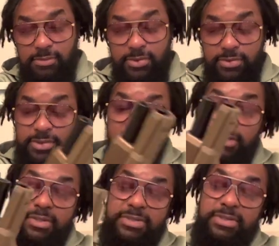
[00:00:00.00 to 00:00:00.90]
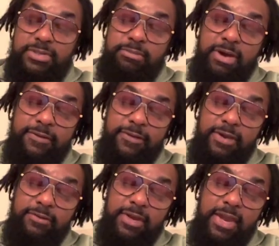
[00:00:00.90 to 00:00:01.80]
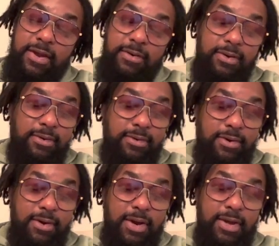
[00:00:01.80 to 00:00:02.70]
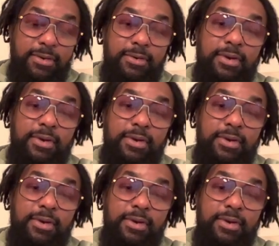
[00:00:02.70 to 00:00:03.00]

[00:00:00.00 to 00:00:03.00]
I'm going to turn this into my favorite carry. All right.